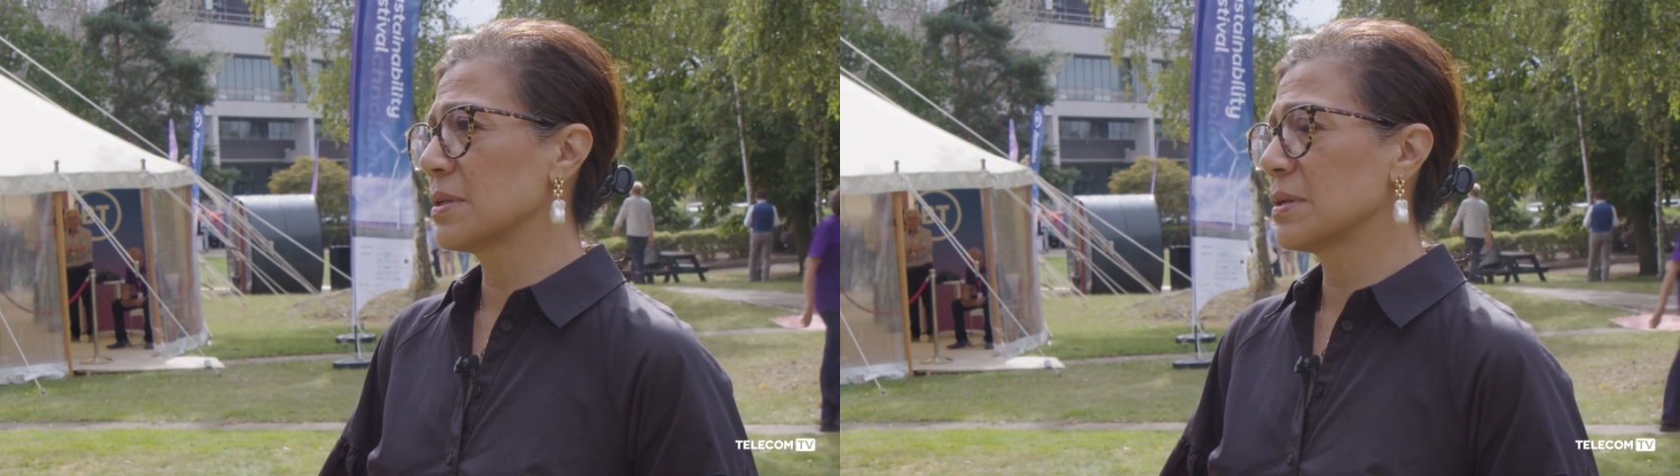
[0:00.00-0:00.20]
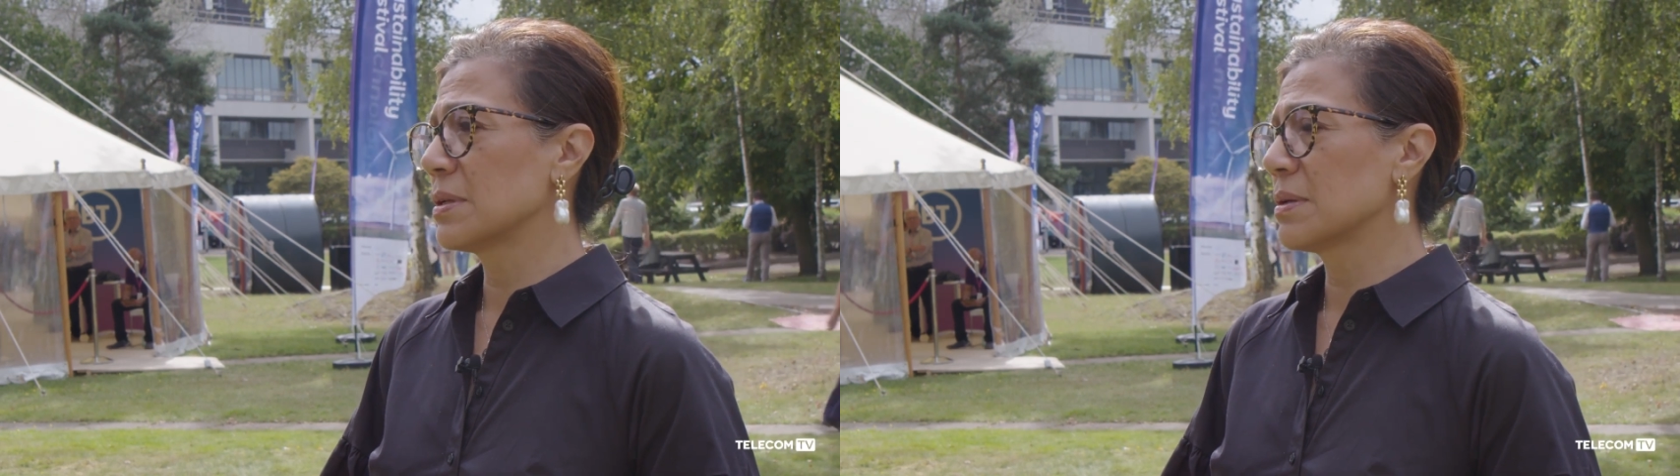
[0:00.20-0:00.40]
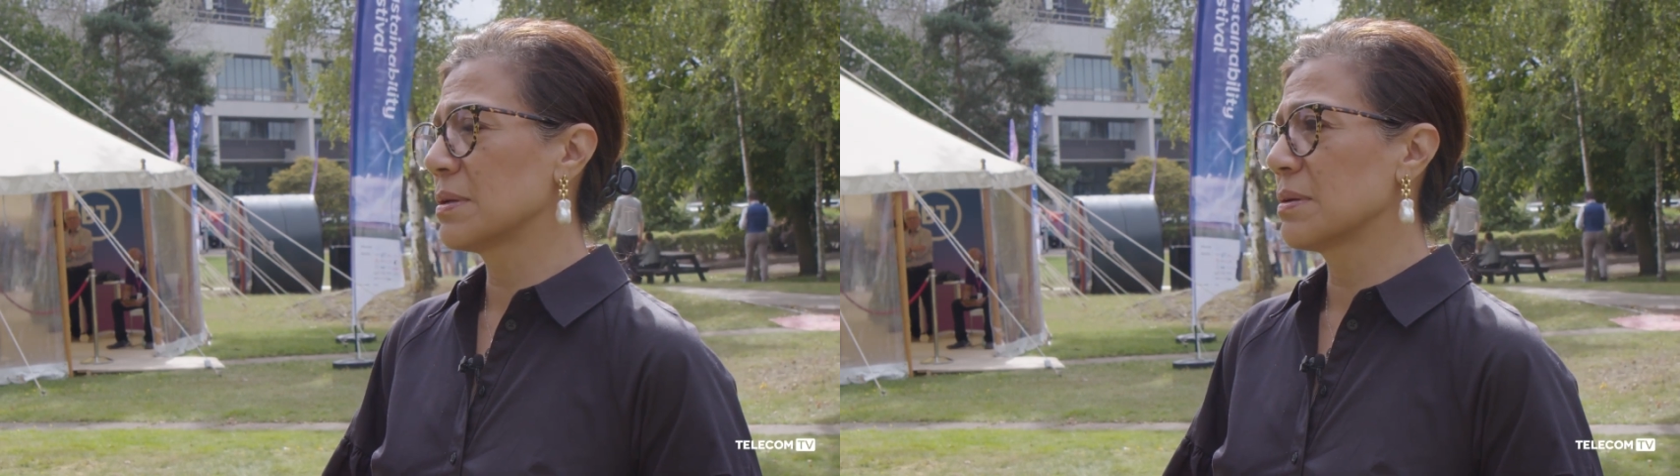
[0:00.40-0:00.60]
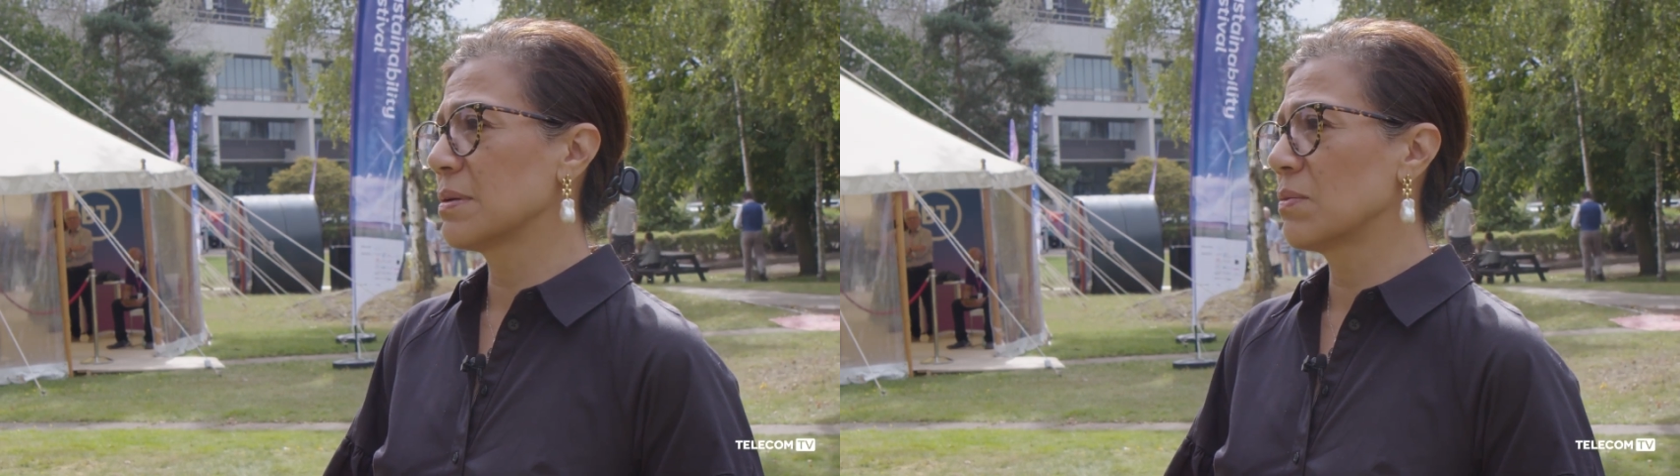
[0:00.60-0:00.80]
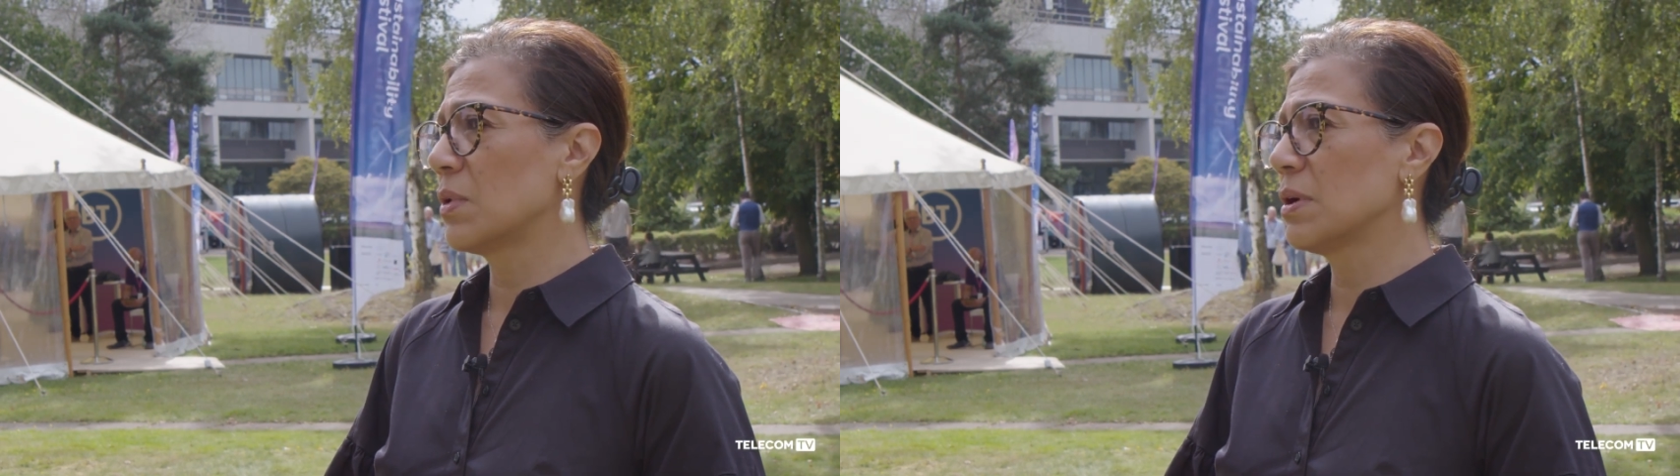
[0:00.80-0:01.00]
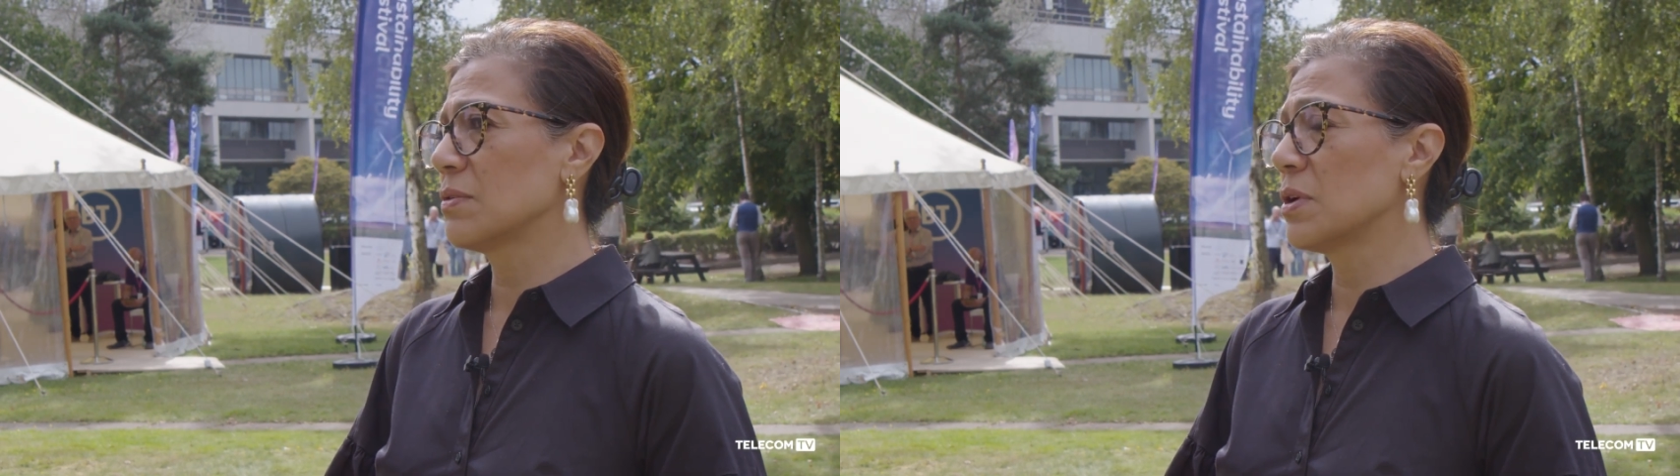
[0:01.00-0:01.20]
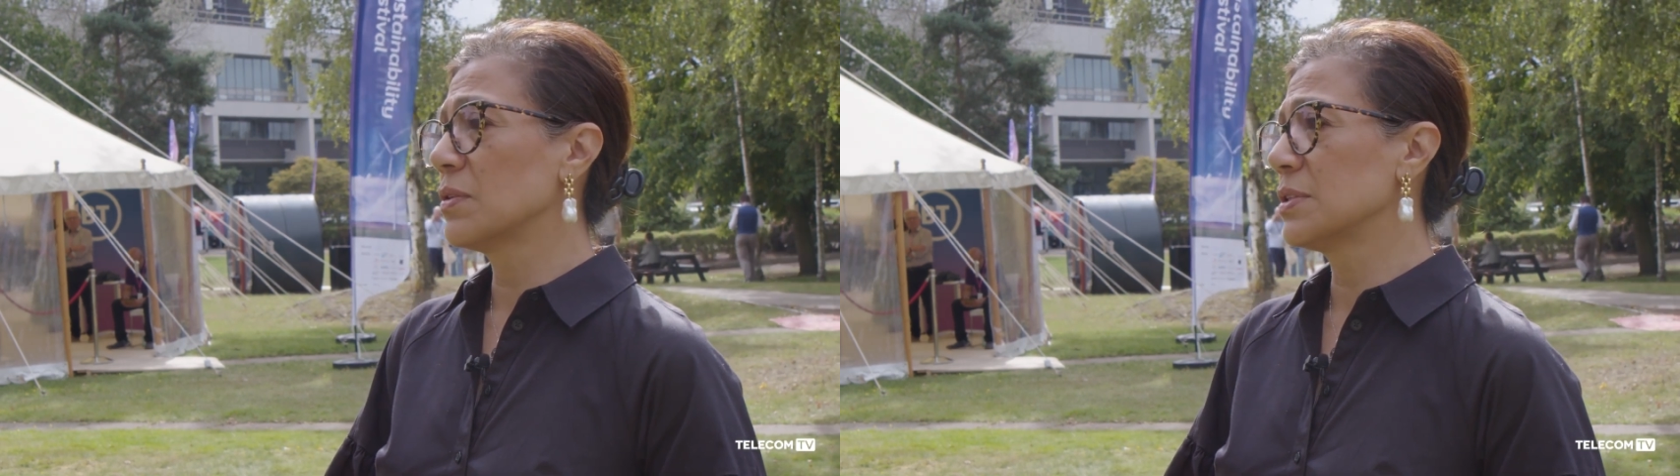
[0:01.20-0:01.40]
Uh, one is on